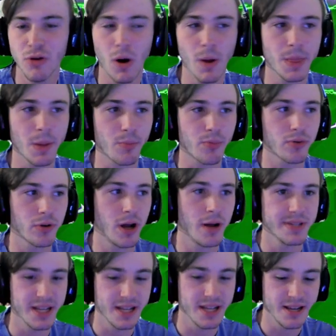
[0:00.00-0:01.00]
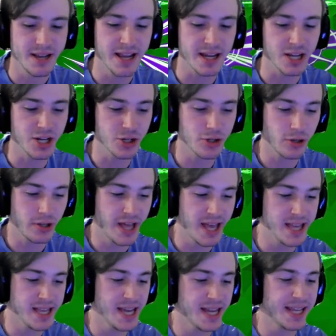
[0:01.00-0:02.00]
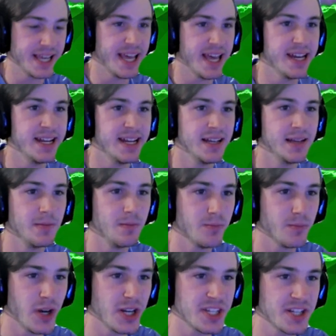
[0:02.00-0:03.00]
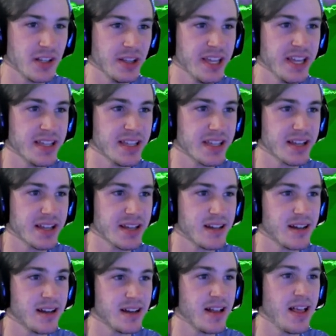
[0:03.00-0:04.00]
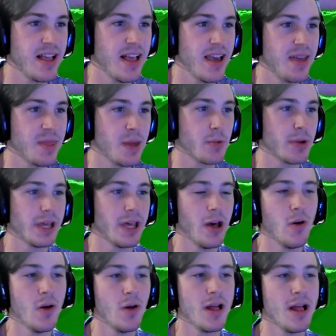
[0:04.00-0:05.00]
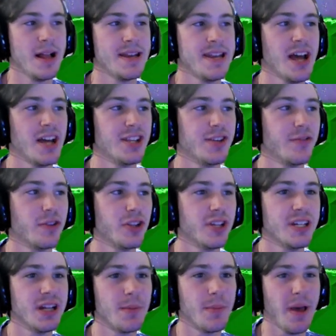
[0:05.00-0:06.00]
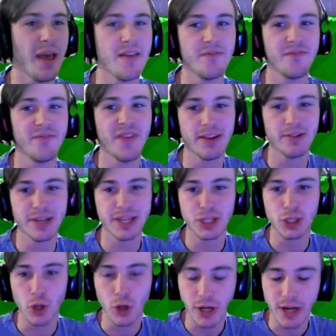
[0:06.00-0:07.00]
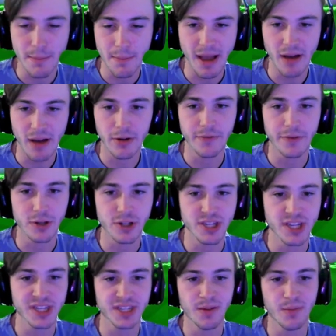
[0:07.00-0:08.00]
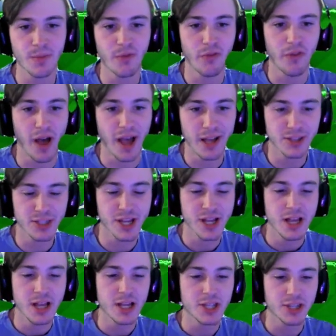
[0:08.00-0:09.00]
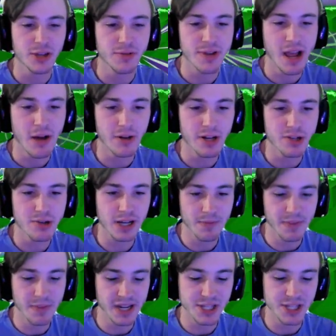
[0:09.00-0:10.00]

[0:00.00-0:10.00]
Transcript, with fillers: the prompt, hit Control A yet again, press delete. There we go. Now you've cleaned up a very good amount of your system files. So now it is recommended to